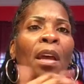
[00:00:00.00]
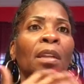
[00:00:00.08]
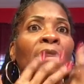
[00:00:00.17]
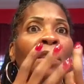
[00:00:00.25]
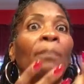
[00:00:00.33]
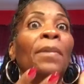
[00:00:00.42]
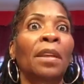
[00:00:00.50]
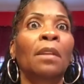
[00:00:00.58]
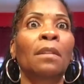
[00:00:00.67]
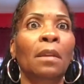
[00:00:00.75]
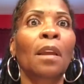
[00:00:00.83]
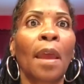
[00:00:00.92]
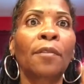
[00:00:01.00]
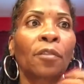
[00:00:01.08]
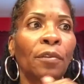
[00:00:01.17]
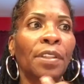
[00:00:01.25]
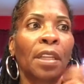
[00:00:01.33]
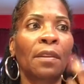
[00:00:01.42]
something
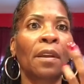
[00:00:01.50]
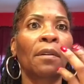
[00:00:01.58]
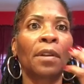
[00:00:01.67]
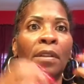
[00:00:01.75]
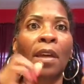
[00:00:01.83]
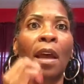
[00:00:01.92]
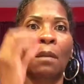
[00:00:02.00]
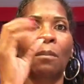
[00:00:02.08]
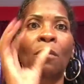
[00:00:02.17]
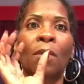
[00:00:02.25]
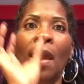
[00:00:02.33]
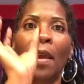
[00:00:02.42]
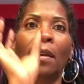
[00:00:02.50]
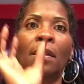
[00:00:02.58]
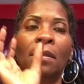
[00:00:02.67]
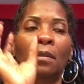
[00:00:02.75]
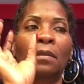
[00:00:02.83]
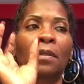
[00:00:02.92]
extra is in there, and it's kind of like
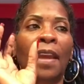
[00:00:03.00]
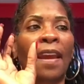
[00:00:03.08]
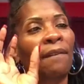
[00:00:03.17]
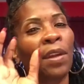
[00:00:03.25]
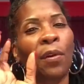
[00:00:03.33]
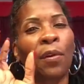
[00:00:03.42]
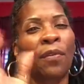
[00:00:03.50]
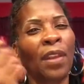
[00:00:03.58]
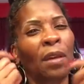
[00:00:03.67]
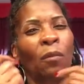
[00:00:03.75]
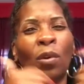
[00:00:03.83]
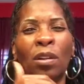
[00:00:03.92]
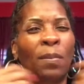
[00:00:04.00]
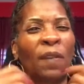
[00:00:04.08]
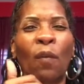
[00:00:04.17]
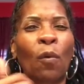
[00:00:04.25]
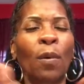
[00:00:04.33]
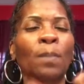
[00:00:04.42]
heavier than it was
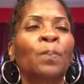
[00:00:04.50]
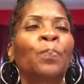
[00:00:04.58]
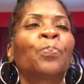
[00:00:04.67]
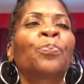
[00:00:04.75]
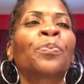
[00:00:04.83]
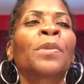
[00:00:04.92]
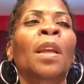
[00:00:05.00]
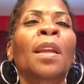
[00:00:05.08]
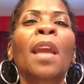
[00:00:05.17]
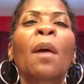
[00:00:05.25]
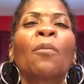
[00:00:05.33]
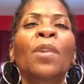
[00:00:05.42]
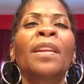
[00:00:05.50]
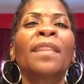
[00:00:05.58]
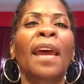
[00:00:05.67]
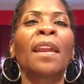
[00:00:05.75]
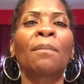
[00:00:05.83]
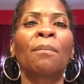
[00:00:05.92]
before. Not really
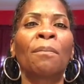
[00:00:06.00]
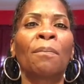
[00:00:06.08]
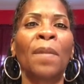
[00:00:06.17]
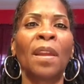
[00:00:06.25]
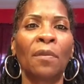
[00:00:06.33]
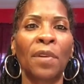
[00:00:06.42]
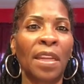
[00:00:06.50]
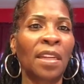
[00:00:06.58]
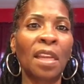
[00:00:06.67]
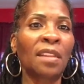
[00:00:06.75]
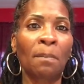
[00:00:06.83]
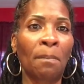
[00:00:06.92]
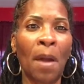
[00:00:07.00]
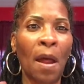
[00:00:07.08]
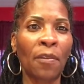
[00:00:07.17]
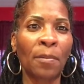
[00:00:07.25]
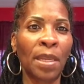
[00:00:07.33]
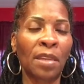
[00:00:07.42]
that it doesn't
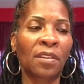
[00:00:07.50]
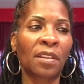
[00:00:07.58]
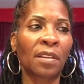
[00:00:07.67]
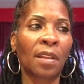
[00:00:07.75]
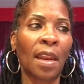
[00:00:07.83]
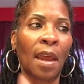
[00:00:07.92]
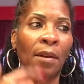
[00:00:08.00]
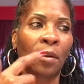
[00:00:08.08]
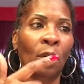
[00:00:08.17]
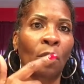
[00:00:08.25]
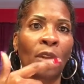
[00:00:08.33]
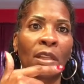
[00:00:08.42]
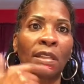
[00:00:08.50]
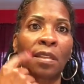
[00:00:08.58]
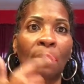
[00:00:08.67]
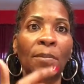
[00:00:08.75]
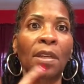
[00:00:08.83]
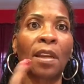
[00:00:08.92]
bother me, it's just that I know that
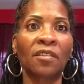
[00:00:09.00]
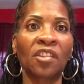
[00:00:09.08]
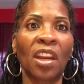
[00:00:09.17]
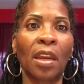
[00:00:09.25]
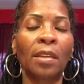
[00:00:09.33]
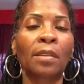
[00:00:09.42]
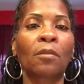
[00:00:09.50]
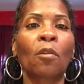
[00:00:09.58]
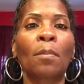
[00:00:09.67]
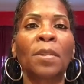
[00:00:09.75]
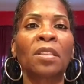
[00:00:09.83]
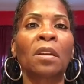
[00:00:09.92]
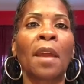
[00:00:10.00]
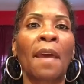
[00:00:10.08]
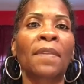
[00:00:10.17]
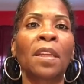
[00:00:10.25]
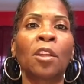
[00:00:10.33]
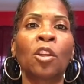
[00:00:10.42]
something has changed, so I'm just gonna have
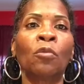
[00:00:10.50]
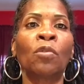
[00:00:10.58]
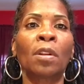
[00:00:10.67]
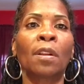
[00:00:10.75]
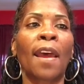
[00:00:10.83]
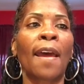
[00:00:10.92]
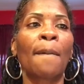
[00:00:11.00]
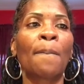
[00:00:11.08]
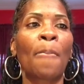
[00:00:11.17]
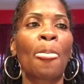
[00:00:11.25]
to get used to that.